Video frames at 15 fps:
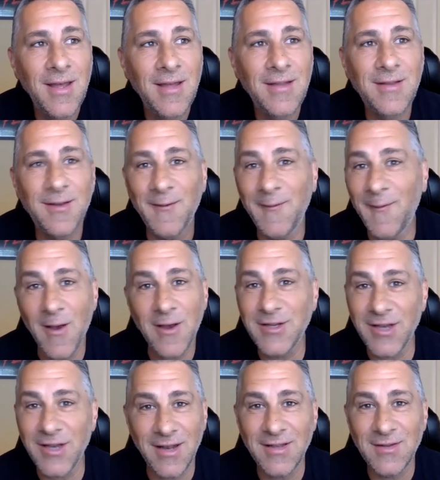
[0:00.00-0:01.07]
to
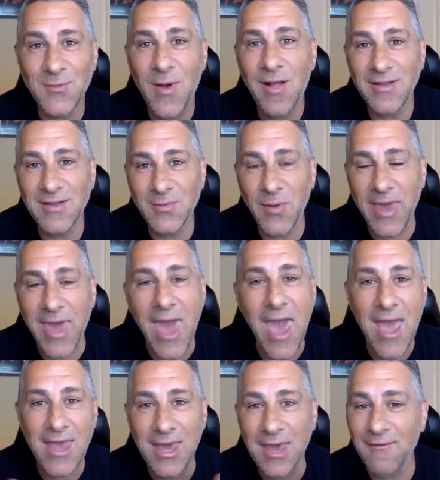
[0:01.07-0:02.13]
function as well as we
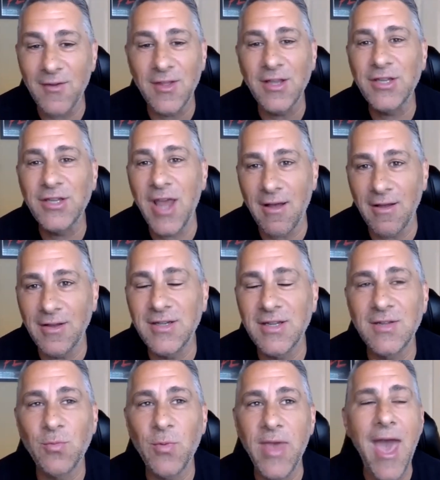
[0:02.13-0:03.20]
can, given the
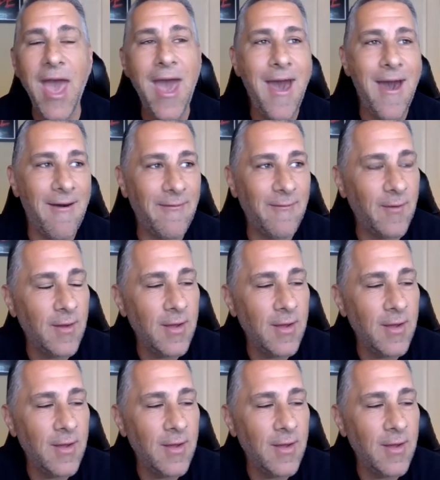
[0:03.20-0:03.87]
challenges we have.